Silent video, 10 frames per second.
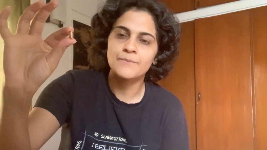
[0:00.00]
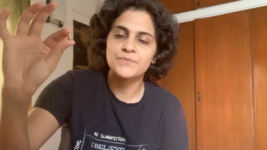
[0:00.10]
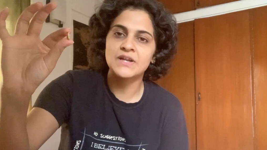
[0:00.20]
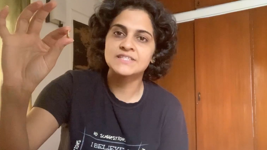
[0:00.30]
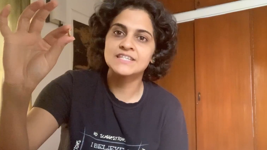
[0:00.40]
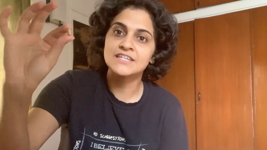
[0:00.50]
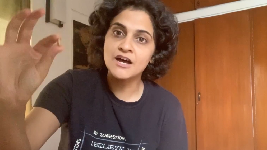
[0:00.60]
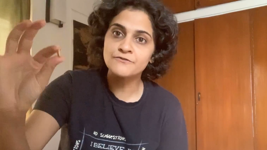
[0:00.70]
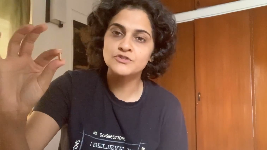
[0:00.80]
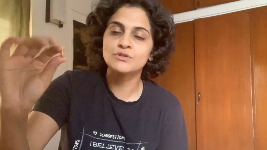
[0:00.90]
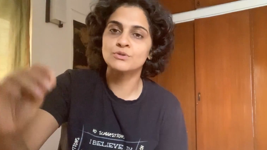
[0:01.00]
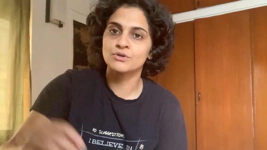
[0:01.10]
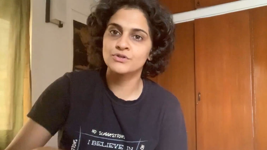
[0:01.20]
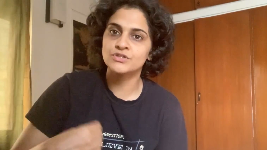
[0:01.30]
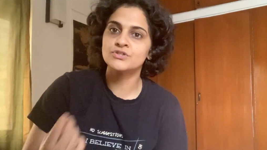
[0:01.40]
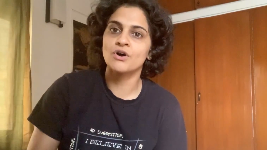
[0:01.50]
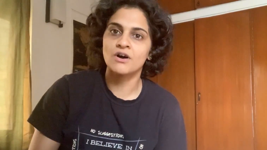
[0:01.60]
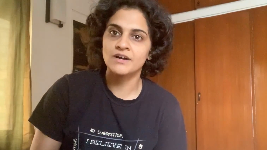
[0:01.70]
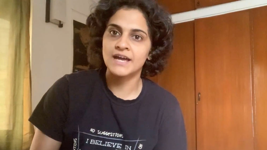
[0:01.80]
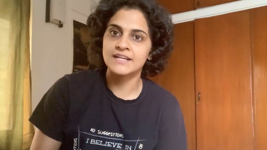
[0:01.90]
That's enough to lure the
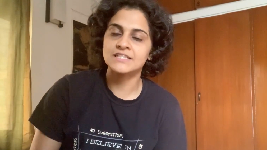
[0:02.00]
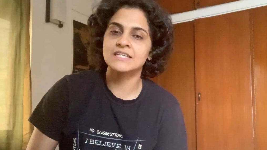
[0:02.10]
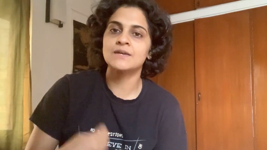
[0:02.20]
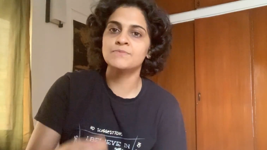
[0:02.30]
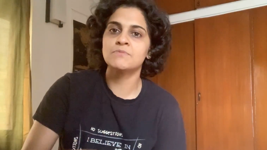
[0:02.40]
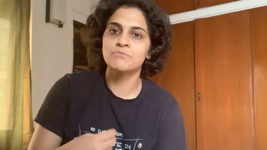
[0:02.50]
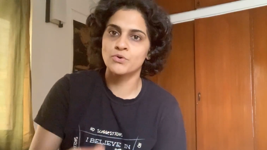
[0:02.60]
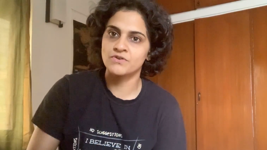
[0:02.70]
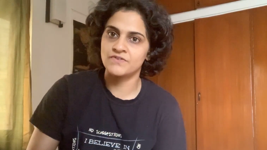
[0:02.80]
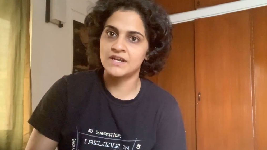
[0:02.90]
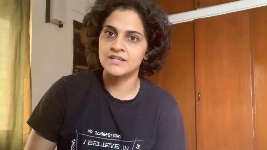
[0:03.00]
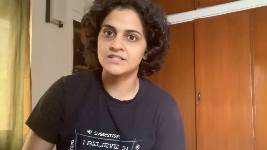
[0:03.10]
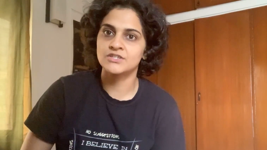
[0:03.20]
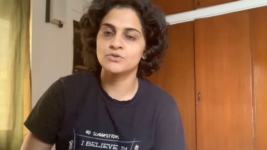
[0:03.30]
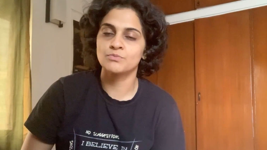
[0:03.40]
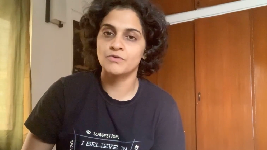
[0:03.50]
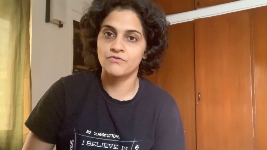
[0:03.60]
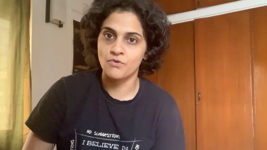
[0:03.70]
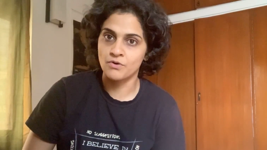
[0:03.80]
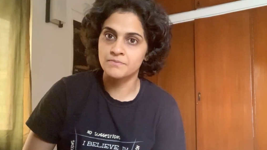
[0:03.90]
dog and to keep them motivated to
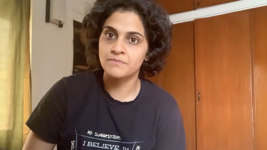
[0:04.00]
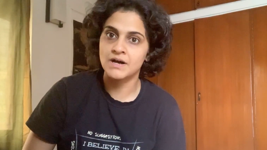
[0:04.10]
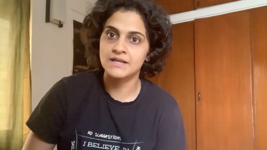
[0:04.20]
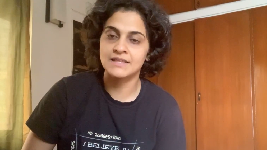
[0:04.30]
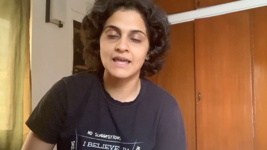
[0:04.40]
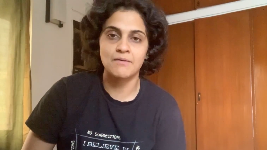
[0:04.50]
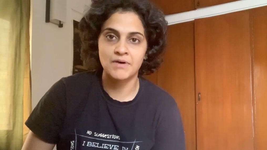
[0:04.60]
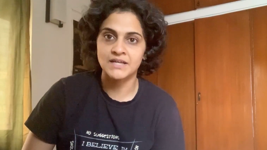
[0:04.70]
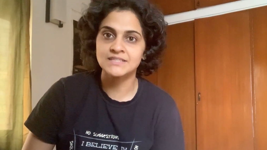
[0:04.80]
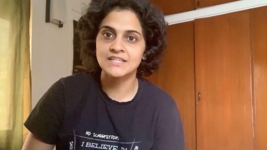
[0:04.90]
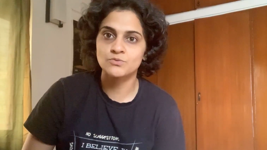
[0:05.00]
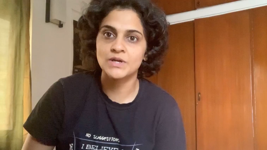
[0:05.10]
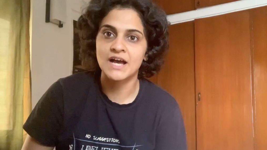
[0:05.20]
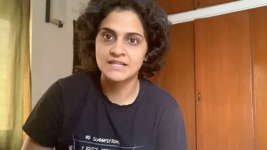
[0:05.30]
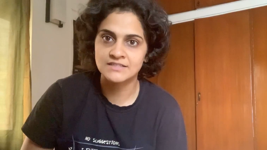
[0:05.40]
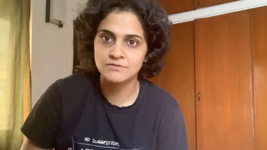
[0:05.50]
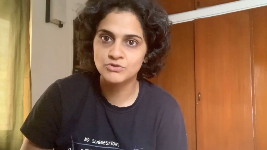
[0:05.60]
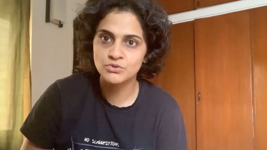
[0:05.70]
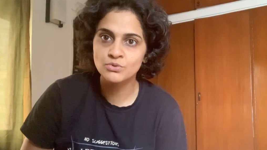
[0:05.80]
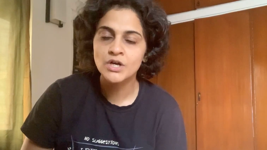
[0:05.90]
perform at the commands as we ask them
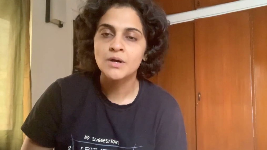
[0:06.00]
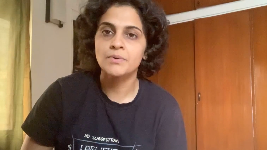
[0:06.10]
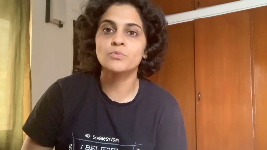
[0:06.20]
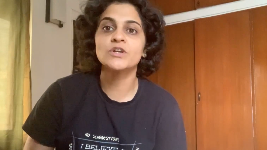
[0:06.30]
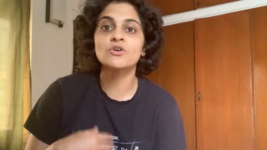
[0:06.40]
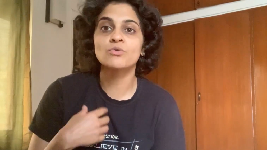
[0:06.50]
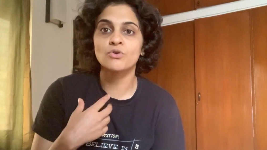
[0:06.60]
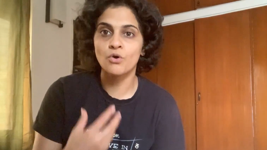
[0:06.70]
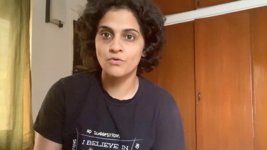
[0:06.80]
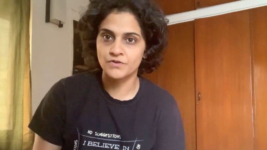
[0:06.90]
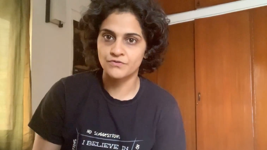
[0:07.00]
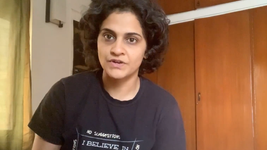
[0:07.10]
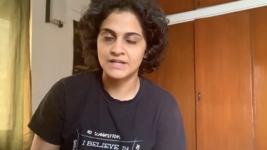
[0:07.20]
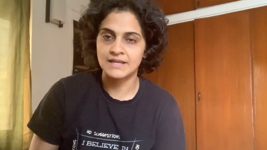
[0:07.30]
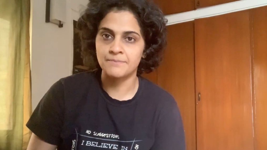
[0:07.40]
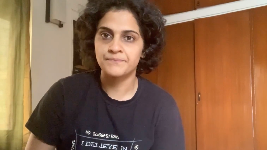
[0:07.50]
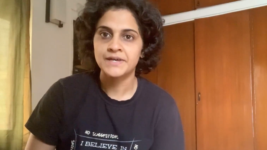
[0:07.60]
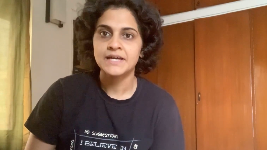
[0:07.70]
to, but we don't overfeed them.